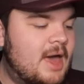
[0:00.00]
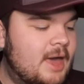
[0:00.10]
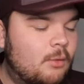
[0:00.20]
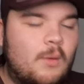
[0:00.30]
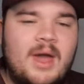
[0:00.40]

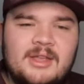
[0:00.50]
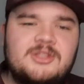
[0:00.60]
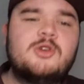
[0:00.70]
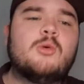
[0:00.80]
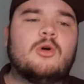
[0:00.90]
A way
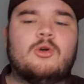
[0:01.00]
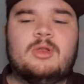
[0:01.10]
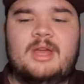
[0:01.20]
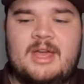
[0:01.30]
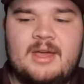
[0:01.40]
too
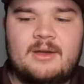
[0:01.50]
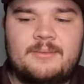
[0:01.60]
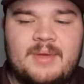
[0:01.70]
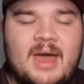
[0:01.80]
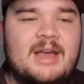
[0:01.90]
early
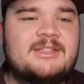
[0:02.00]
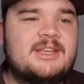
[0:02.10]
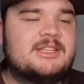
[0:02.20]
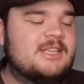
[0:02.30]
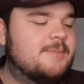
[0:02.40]

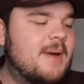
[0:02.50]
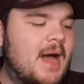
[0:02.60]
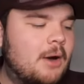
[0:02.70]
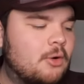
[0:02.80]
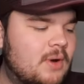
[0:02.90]
SEC
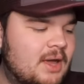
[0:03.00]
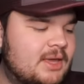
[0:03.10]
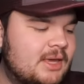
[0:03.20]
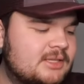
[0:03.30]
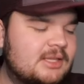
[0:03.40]
power
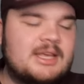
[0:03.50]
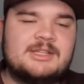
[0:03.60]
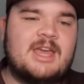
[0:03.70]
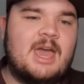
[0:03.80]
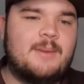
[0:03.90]
rankings
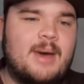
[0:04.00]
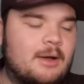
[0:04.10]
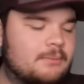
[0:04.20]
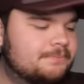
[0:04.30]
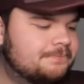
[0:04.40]
list came out.